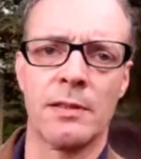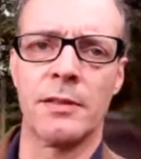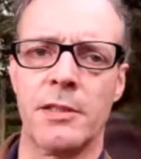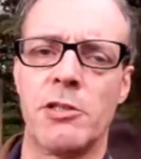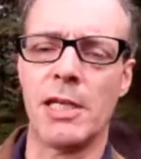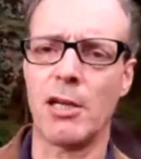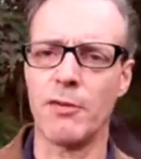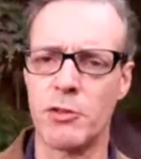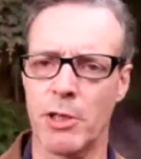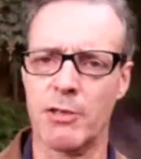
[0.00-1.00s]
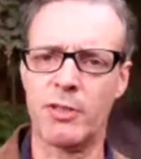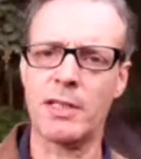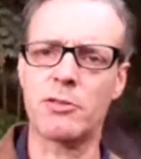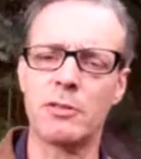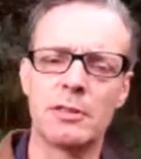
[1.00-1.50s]
Did you see Coventry
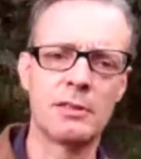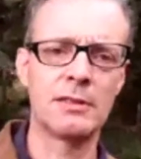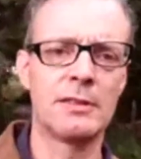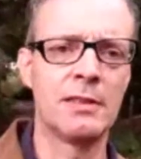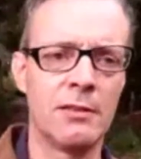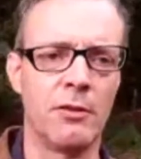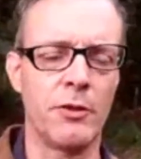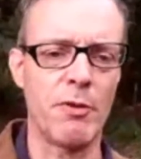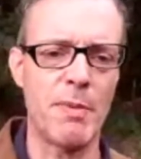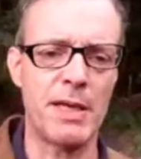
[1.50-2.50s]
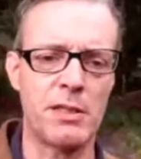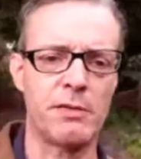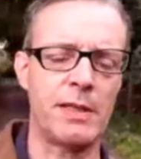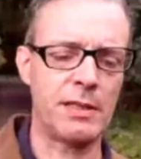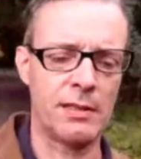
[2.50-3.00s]
Cathedral? Or the remains
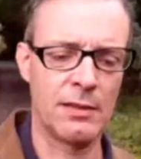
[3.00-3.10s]
of it?